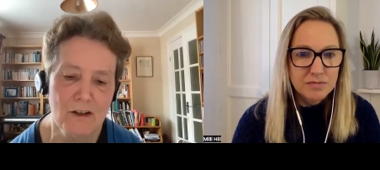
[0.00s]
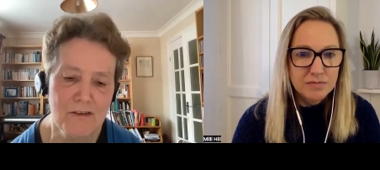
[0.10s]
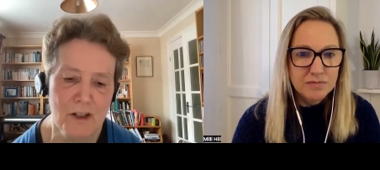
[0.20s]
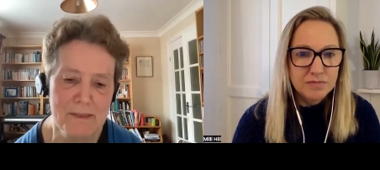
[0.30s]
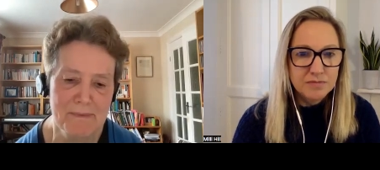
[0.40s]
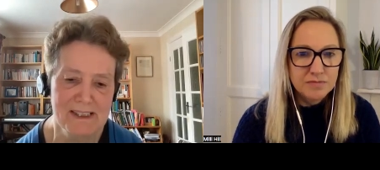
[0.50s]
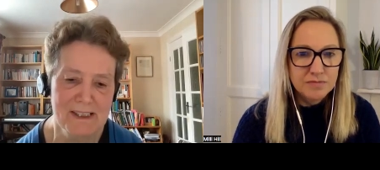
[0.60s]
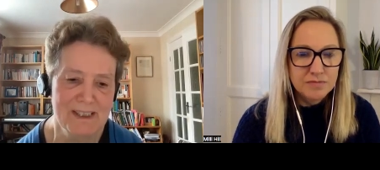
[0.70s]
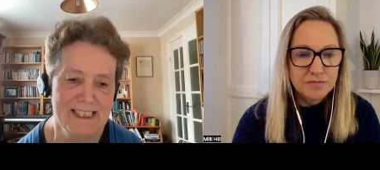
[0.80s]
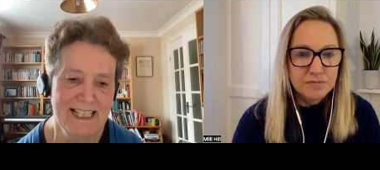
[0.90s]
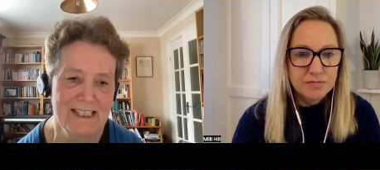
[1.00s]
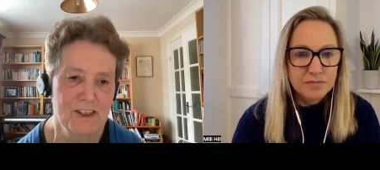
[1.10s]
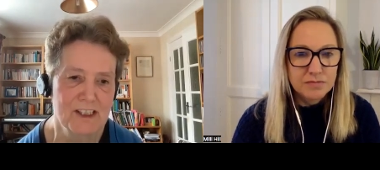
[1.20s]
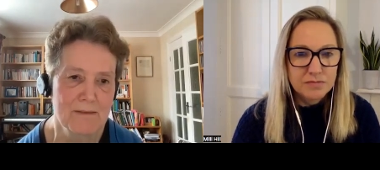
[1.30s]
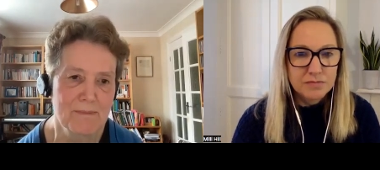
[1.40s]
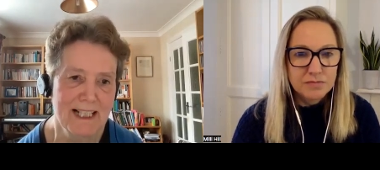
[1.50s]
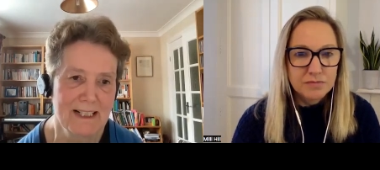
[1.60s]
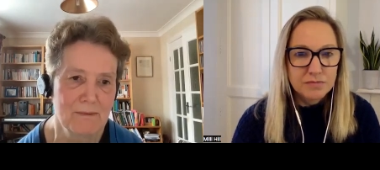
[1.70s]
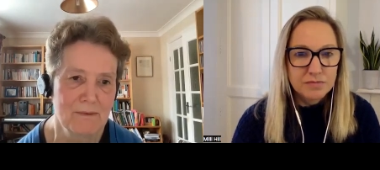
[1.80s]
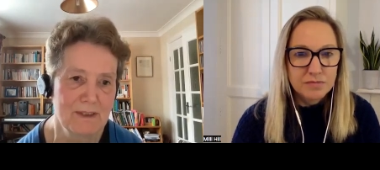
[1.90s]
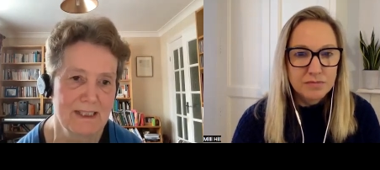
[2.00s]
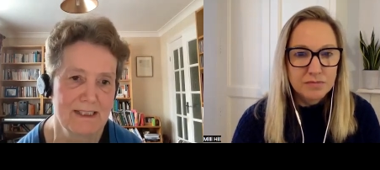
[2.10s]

Speaker 1: lot of hospitals will say you should complain.